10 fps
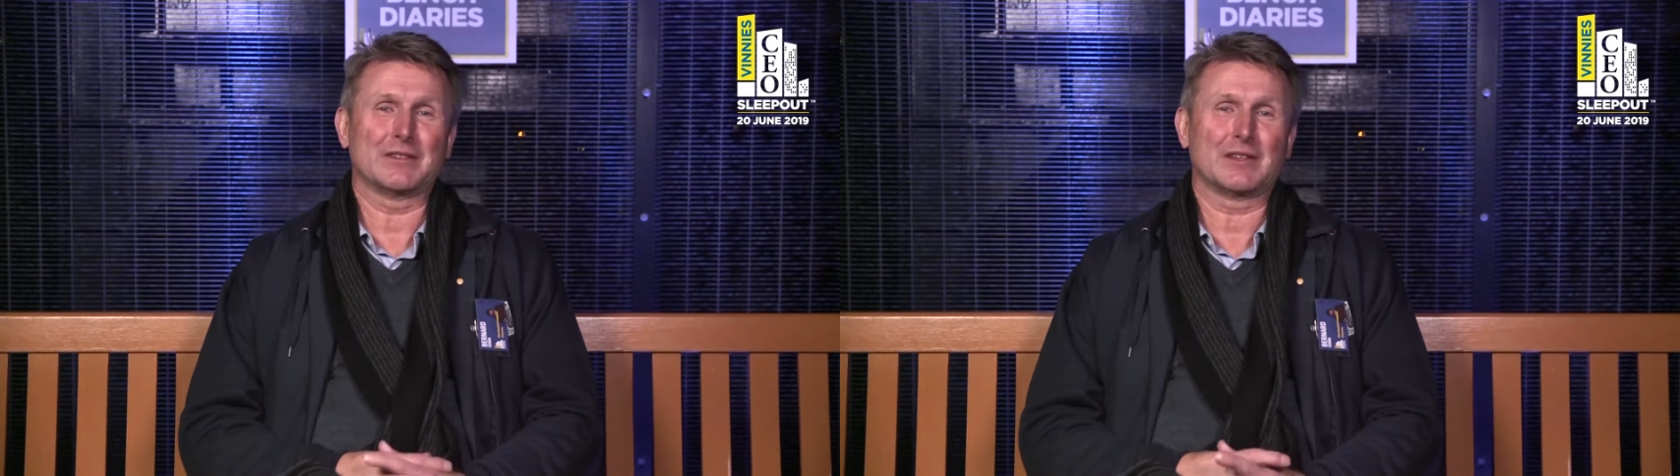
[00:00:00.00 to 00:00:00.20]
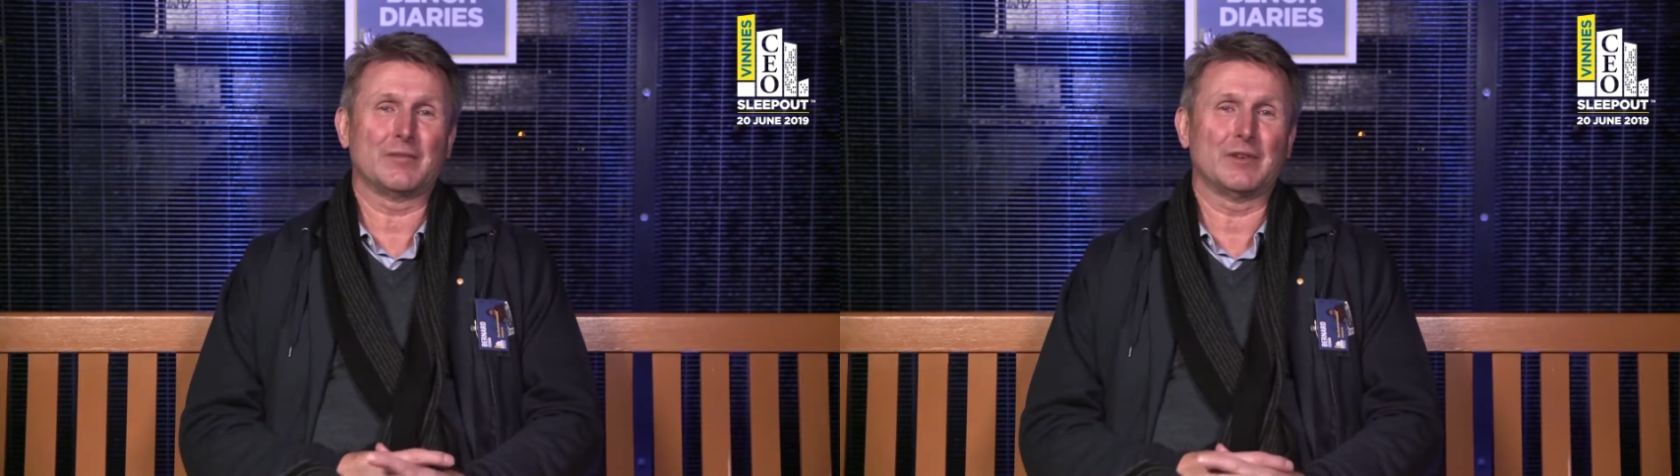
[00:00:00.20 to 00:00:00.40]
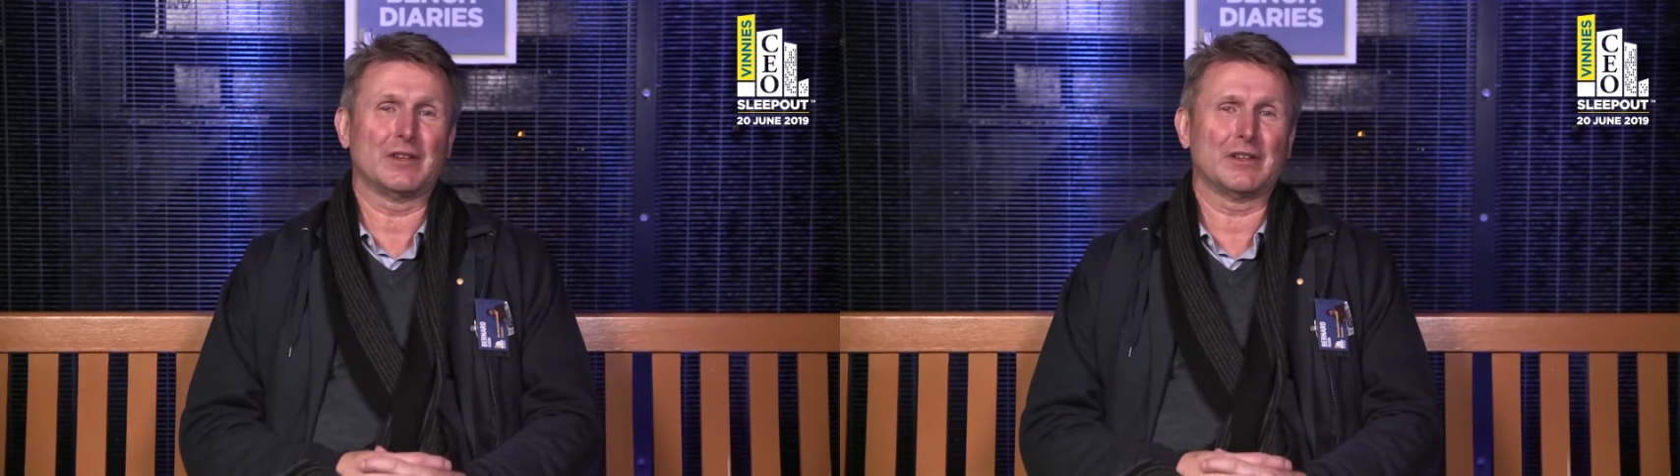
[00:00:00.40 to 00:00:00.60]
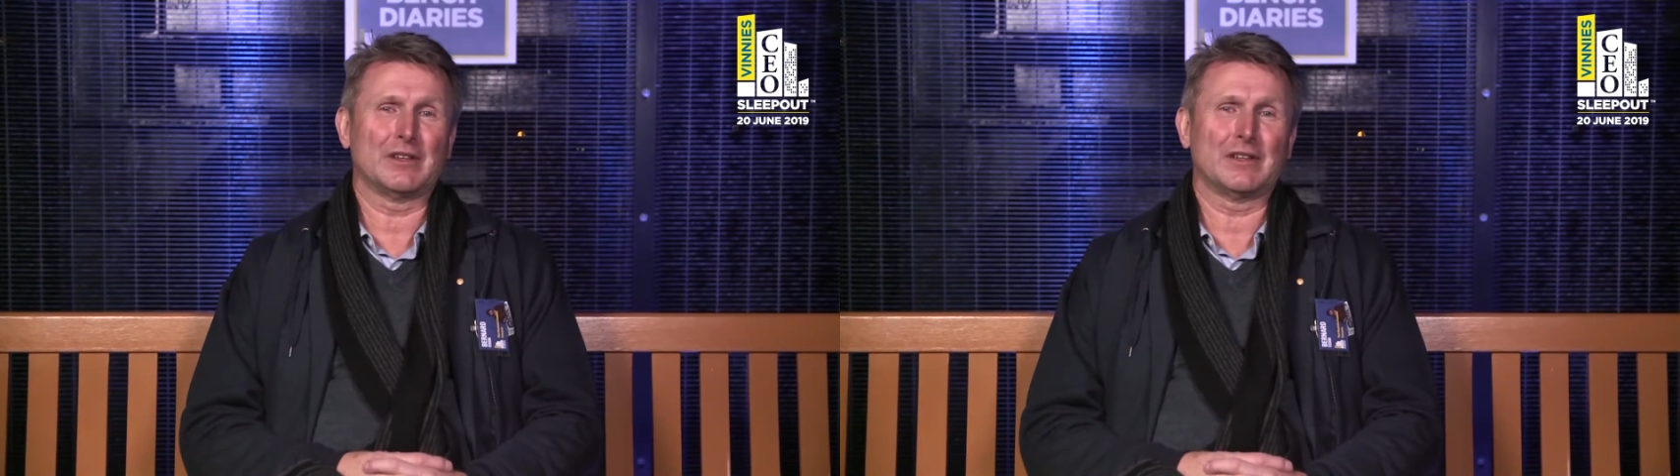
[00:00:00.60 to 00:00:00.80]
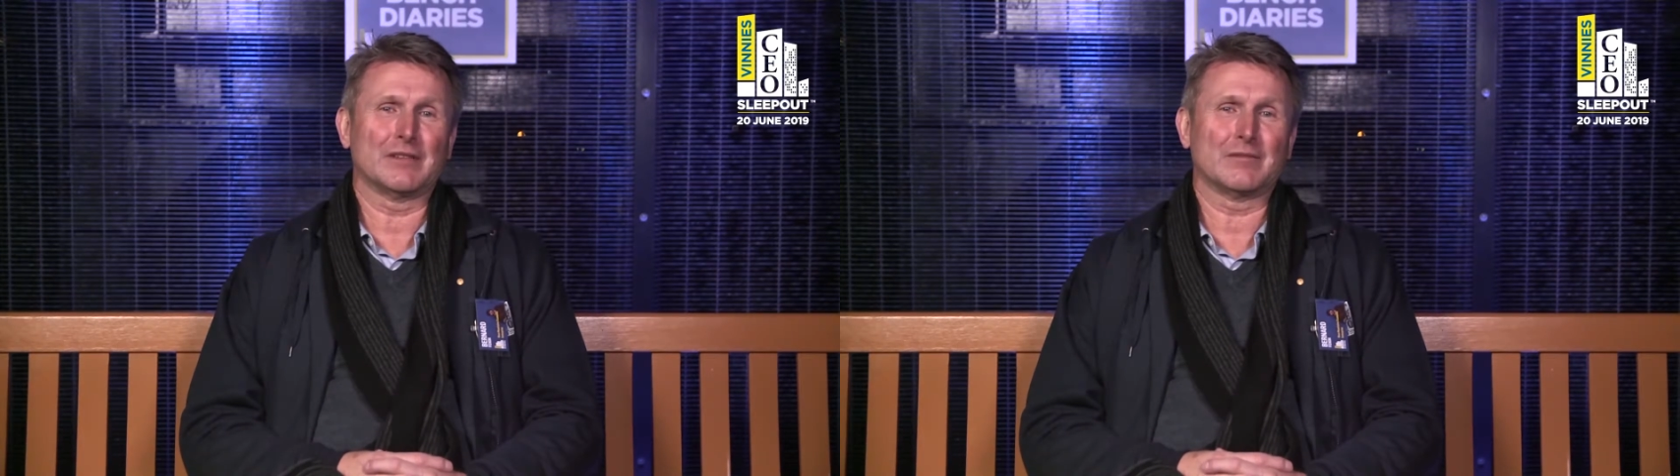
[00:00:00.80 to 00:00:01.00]
and
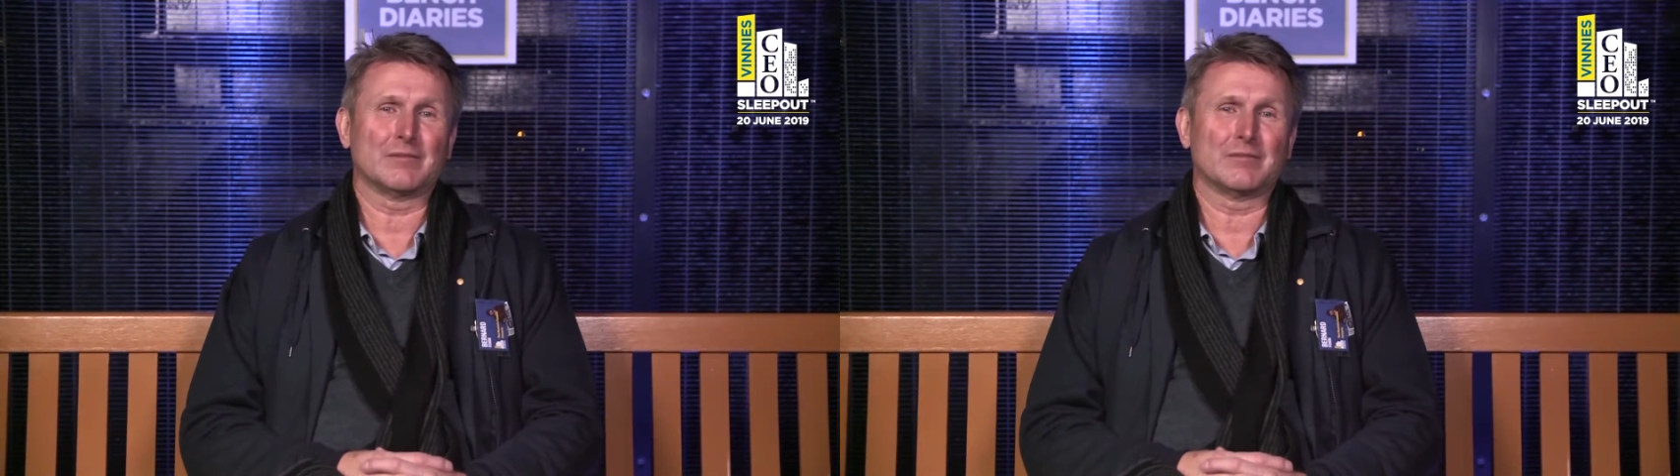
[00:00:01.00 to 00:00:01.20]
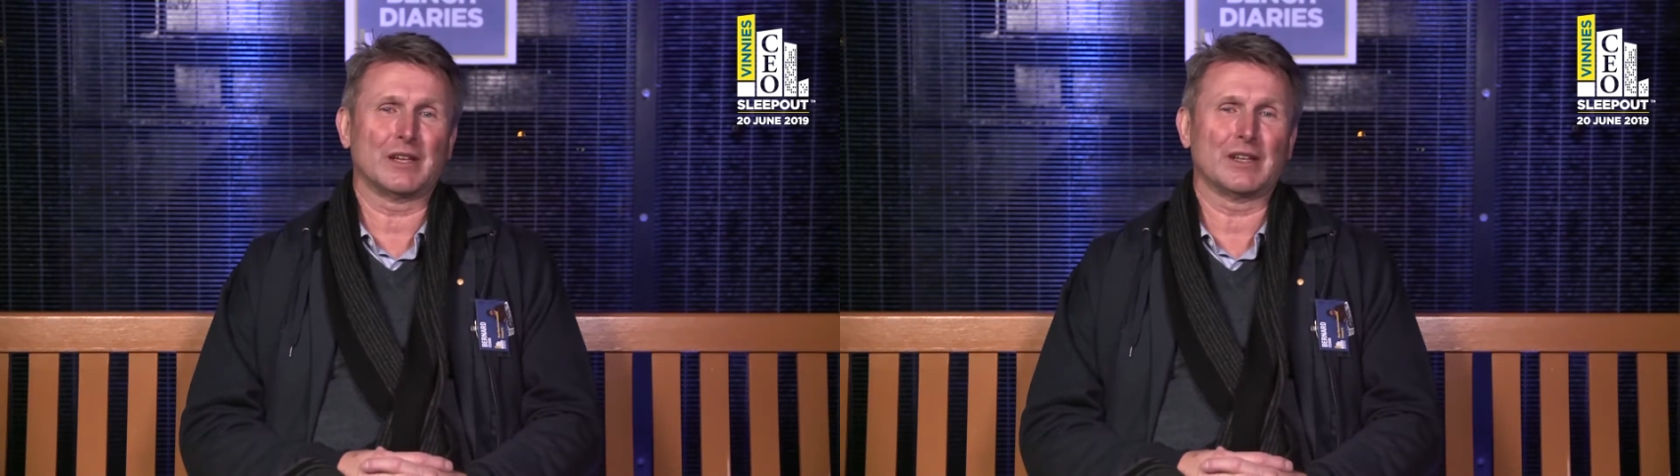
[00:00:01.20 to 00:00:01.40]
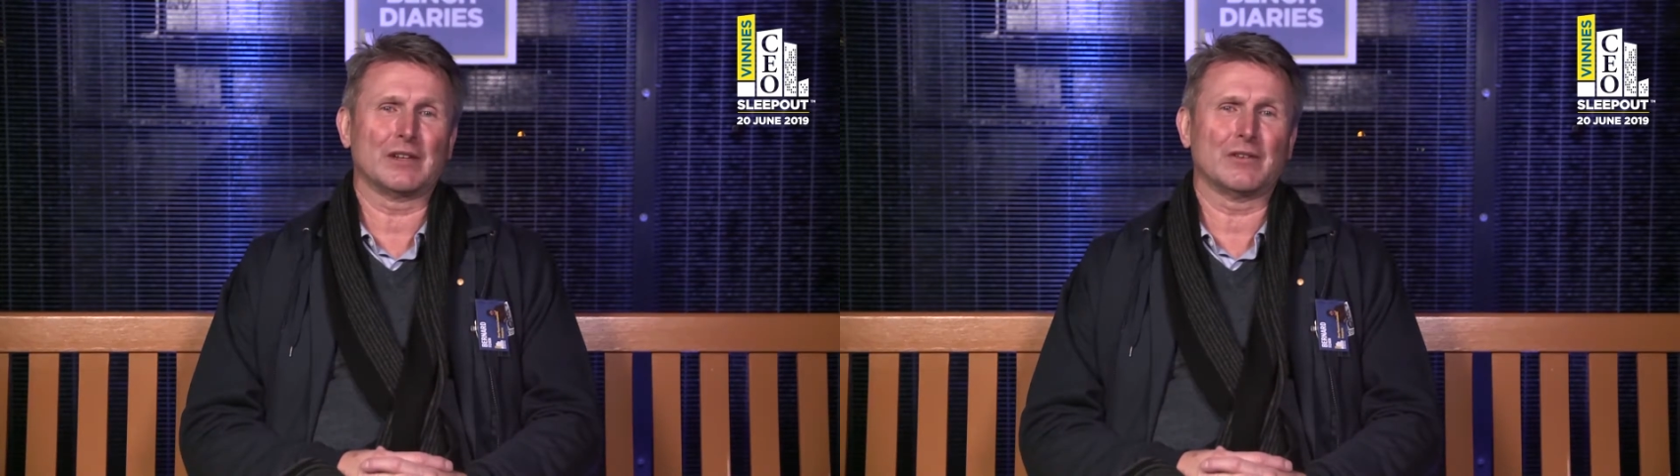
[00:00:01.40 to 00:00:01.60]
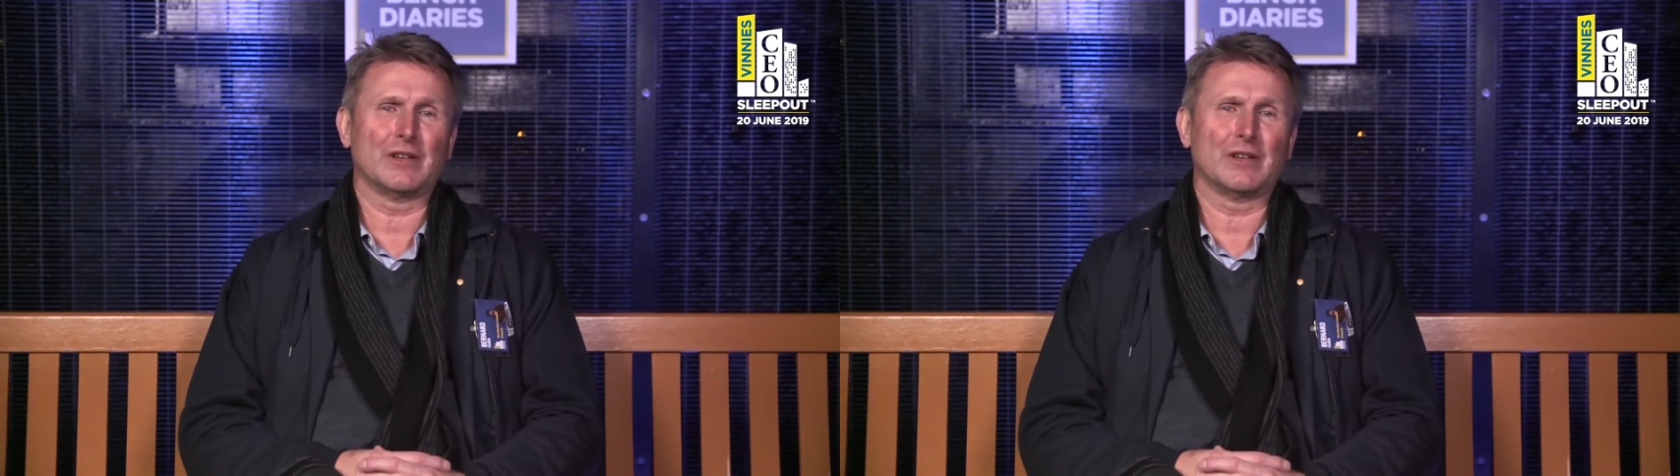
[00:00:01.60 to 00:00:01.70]
community and political